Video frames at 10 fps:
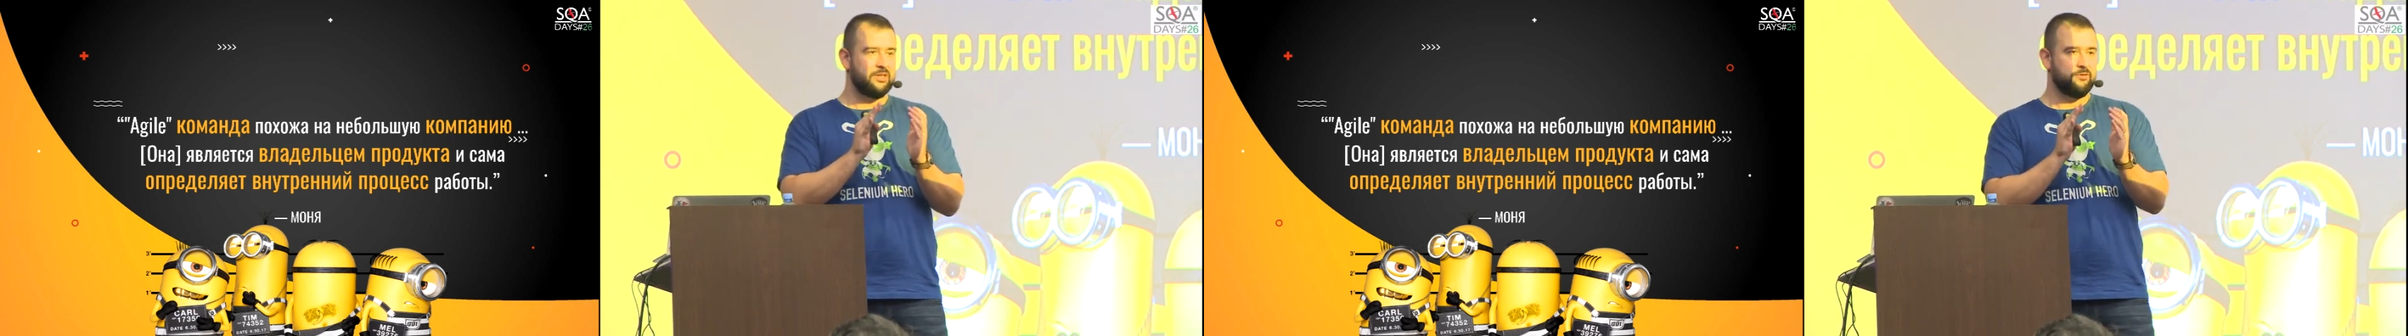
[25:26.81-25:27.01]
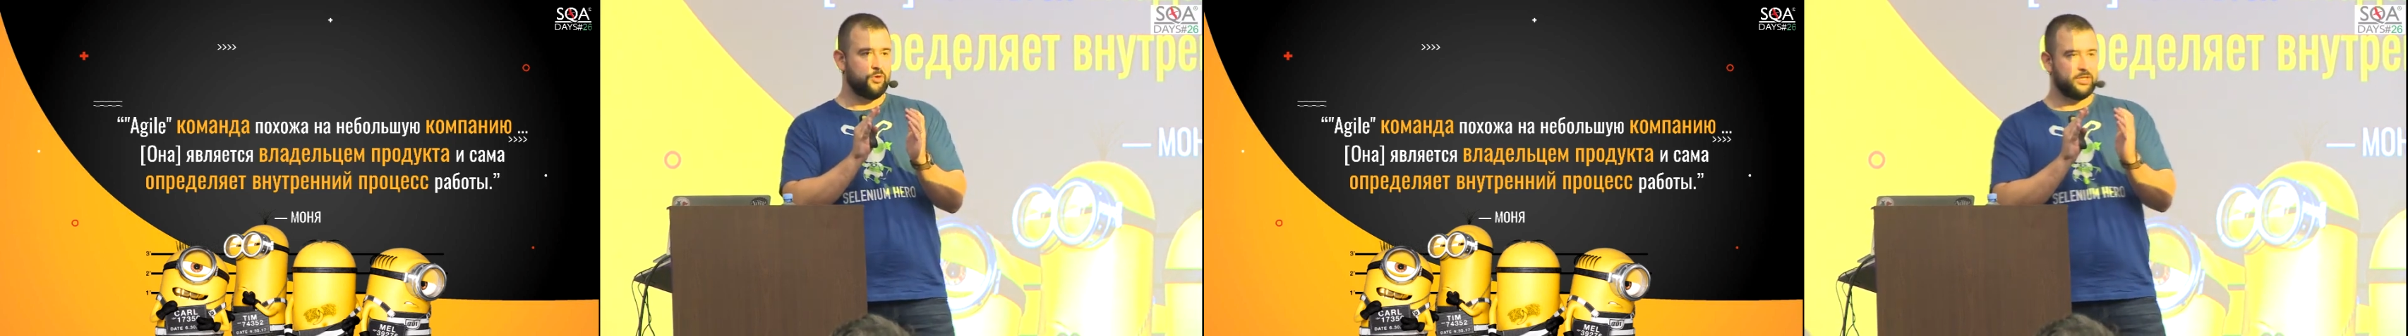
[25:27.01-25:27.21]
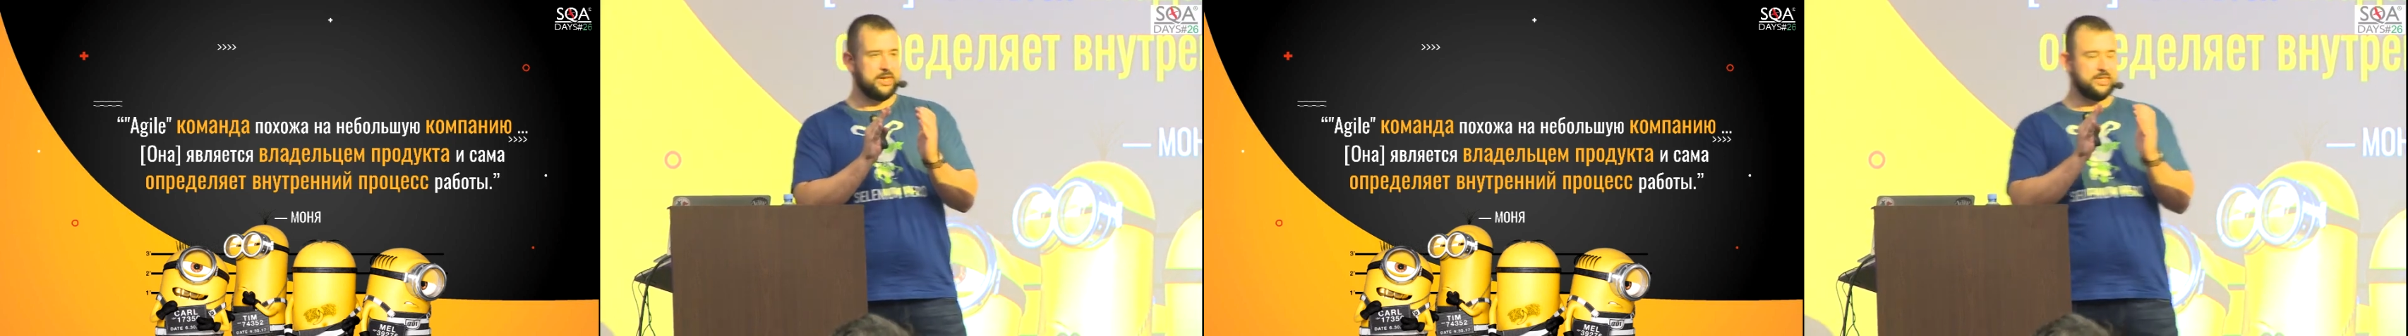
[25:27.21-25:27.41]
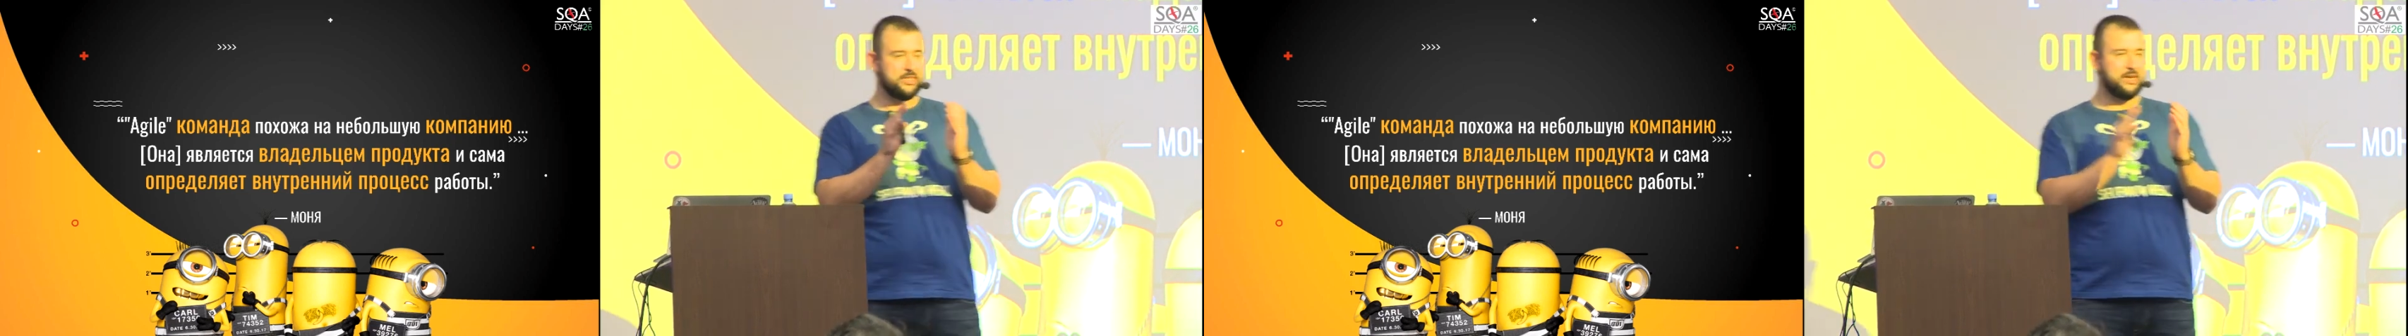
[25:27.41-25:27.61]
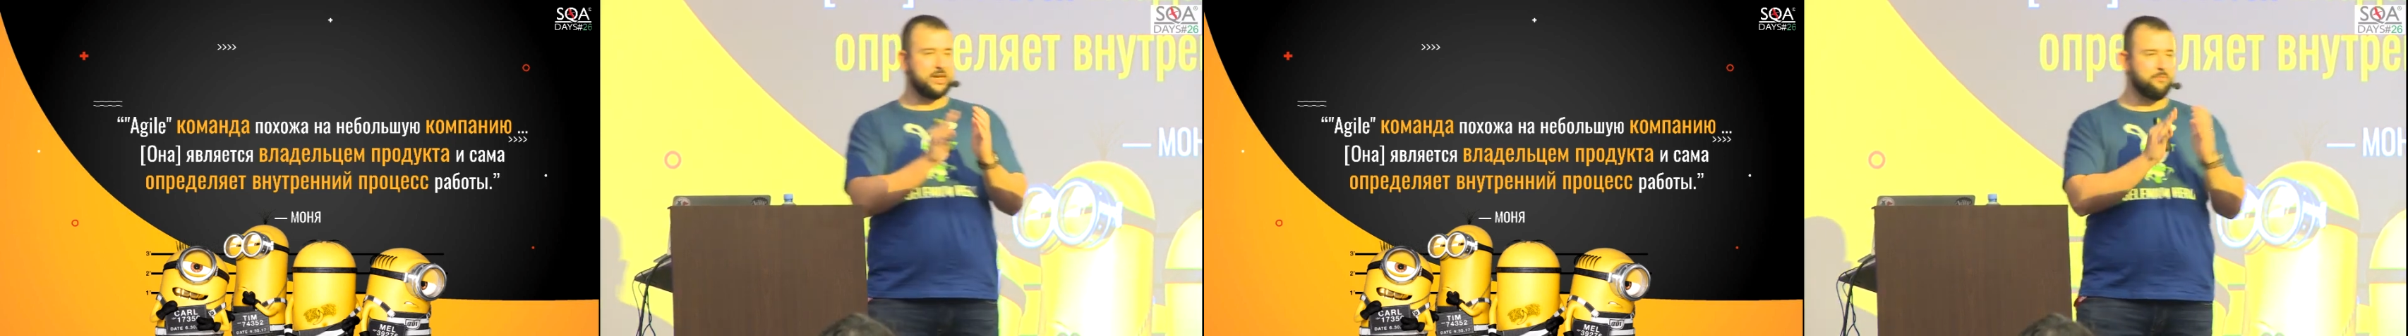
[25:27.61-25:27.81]
8 people
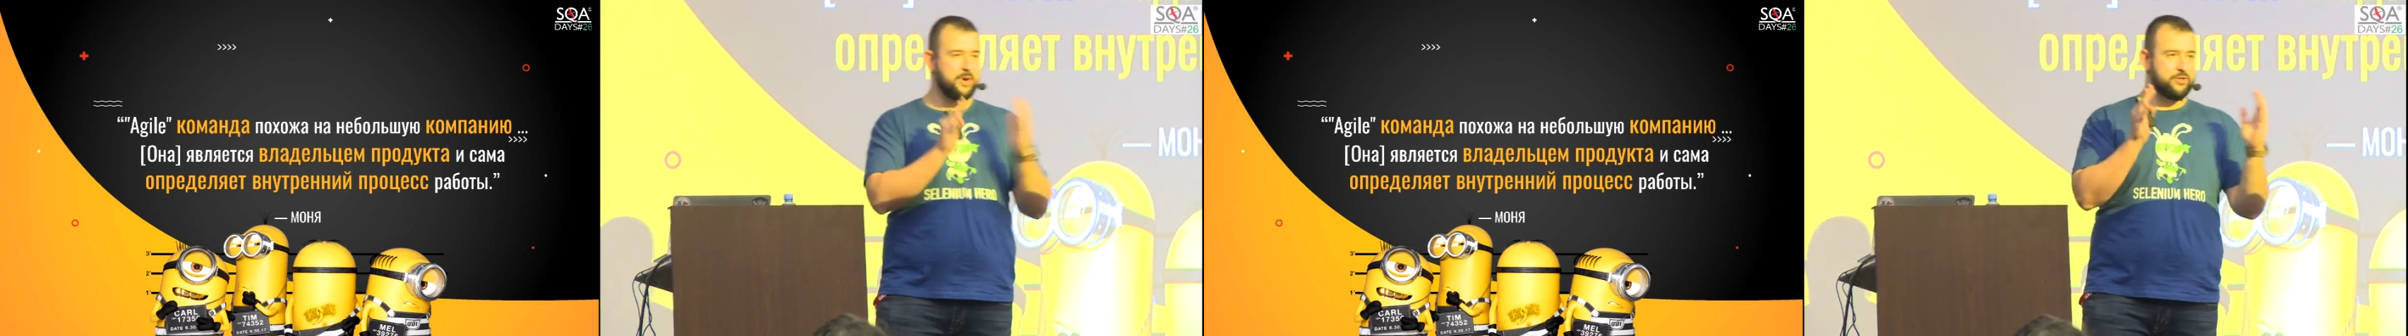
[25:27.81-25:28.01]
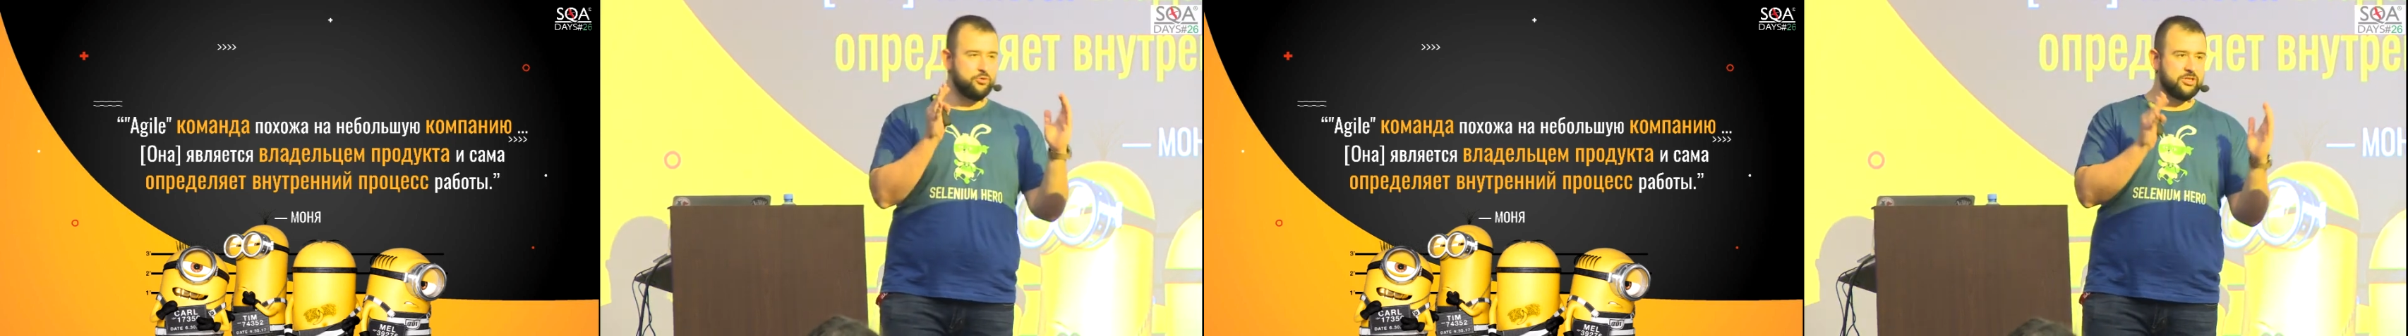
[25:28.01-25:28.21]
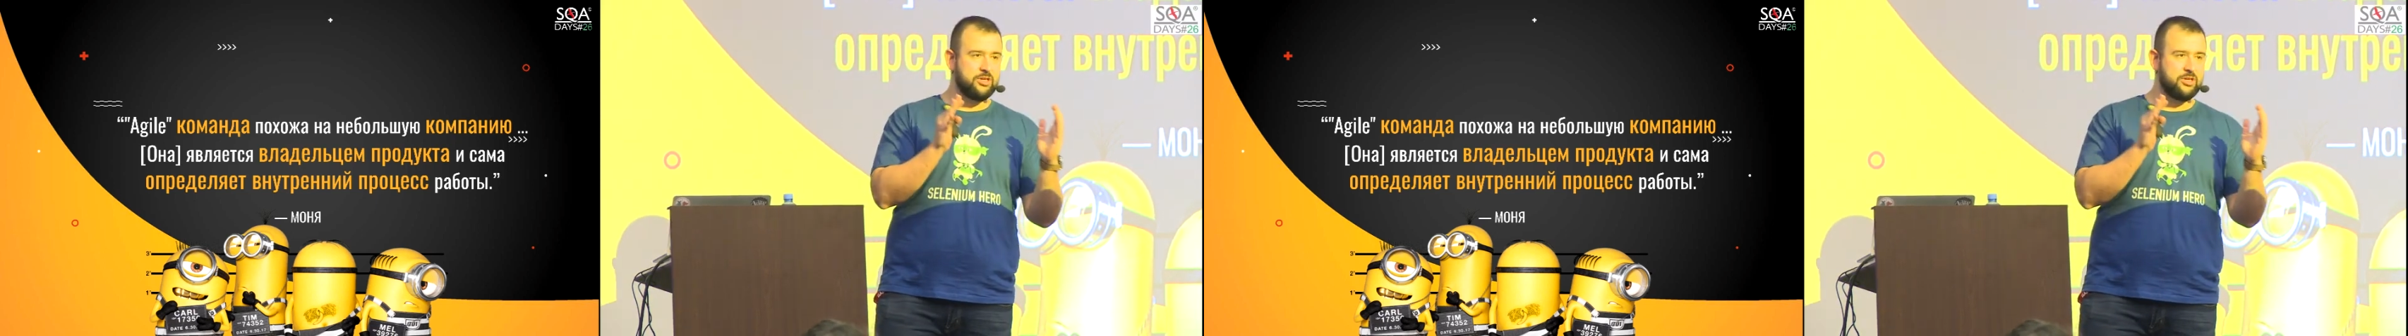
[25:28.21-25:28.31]
at the start.